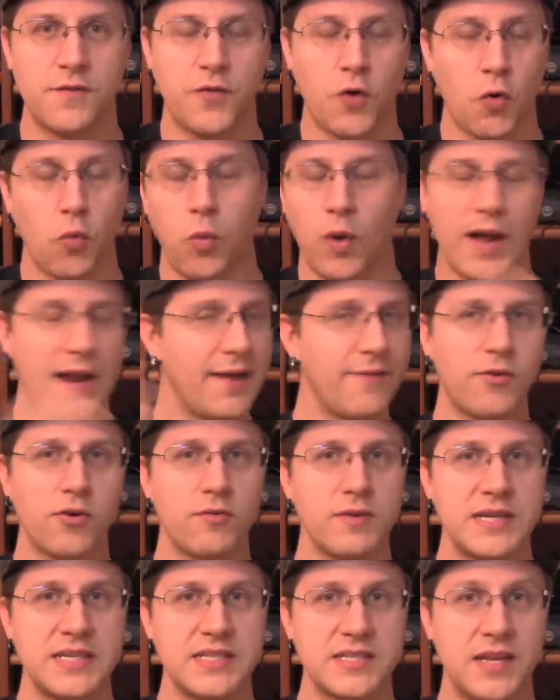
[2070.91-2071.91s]
for
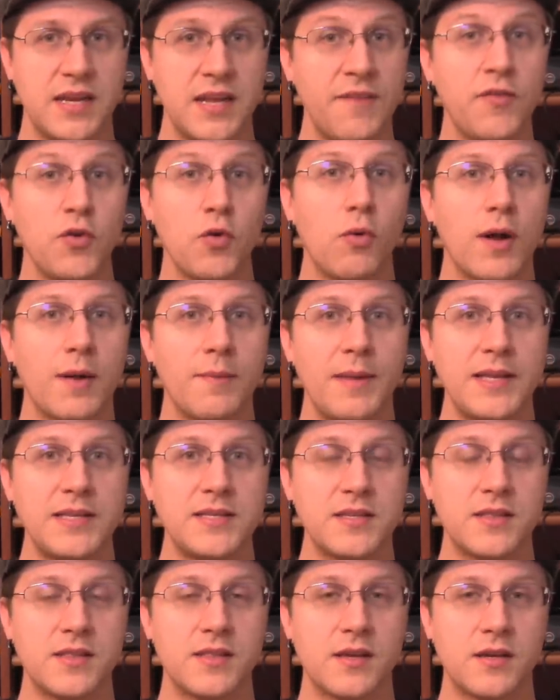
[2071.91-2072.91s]
whatever reason, if you want to
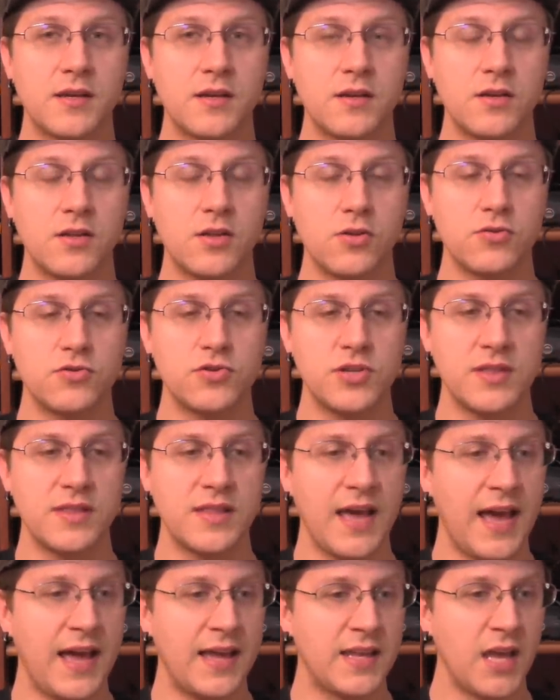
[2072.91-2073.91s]
make the
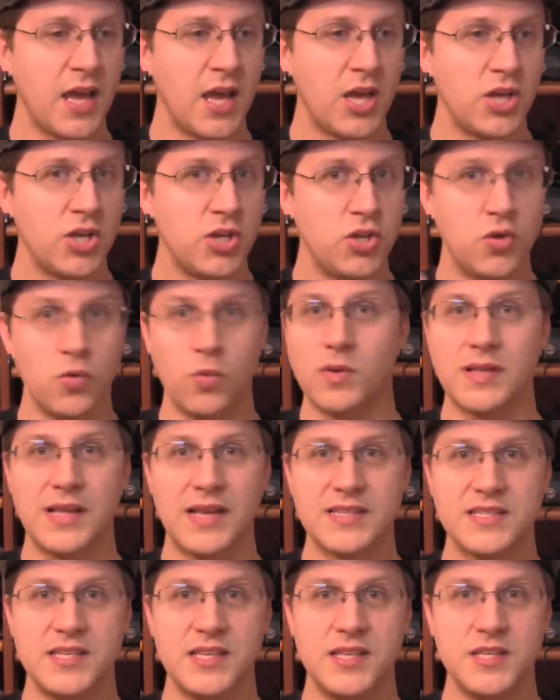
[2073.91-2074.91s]
conclusion that you will
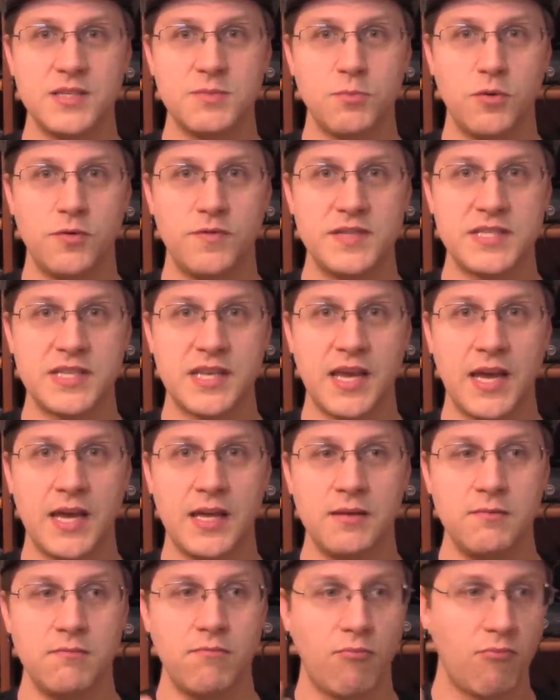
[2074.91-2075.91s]
not see these movies
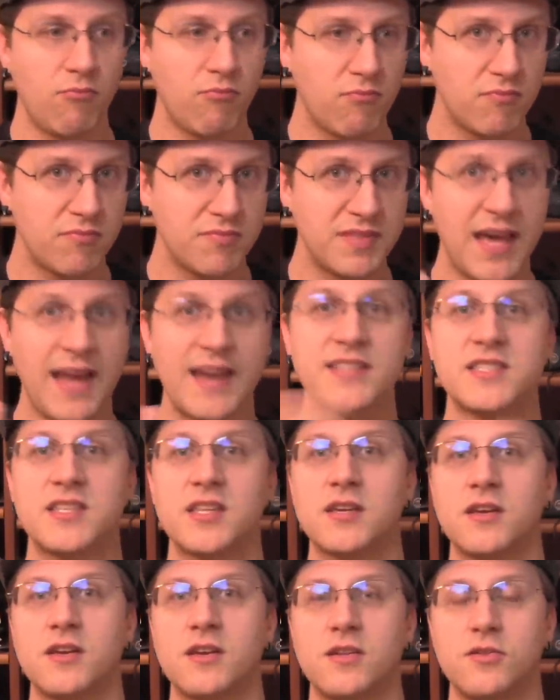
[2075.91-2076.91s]
again, that is
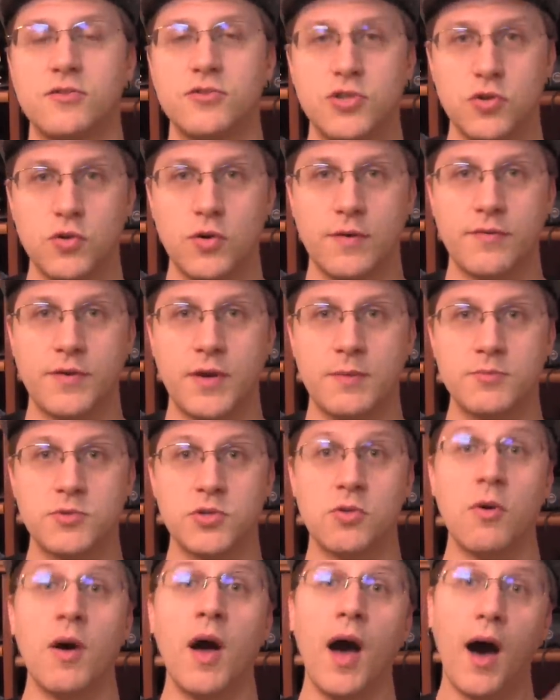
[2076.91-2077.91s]
the conclusion you have come
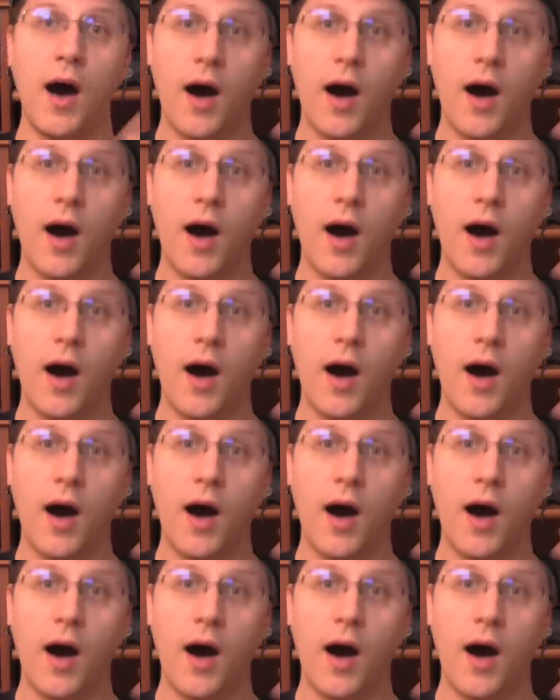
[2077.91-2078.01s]
to.